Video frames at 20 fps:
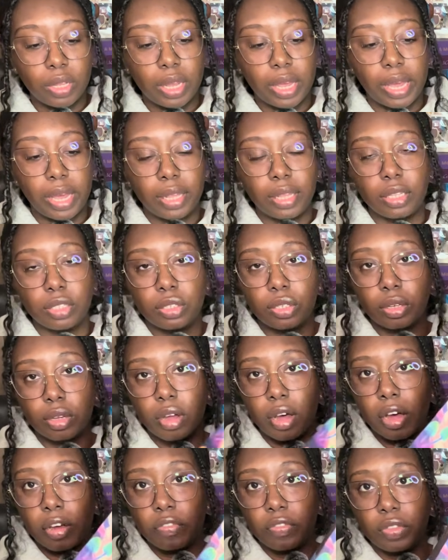ahead and took
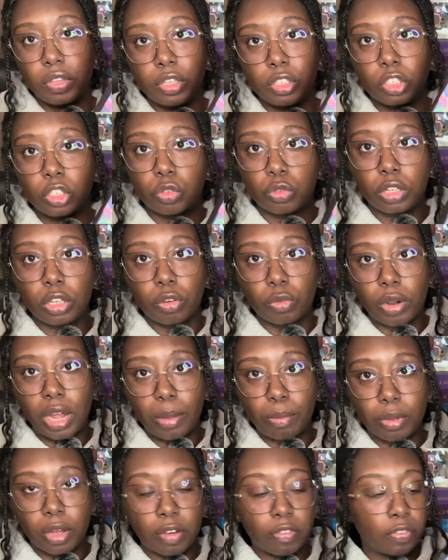off the shrink
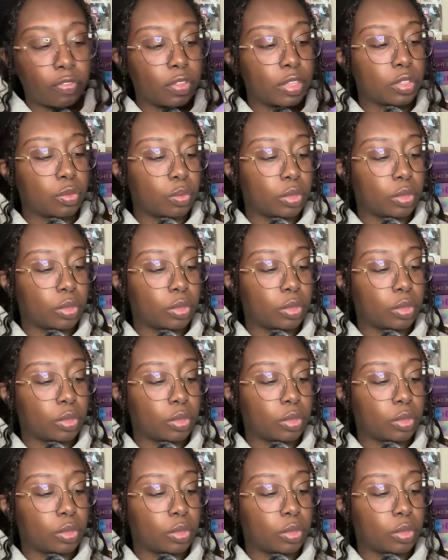wrap off of this